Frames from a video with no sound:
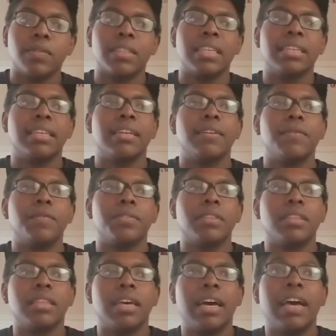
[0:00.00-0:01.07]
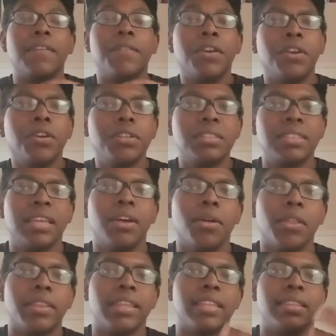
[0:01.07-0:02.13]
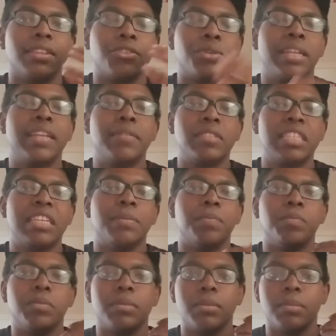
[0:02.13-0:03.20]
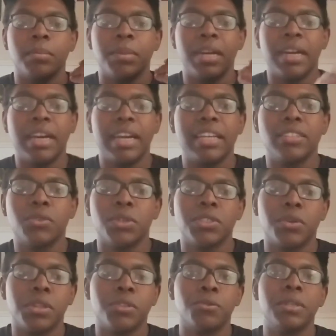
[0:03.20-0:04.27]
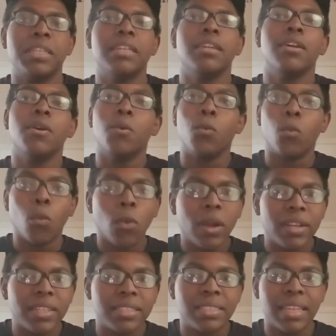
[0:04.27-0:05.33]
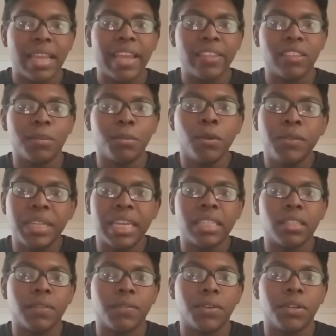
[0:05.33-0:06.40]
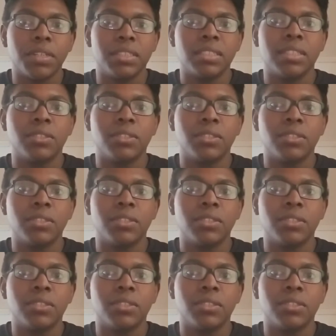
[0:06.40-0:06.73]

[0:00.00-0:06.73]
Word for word: Like, I've heard tell that the creative team behind Toy Story 3 wanted to end the movie in the furnace.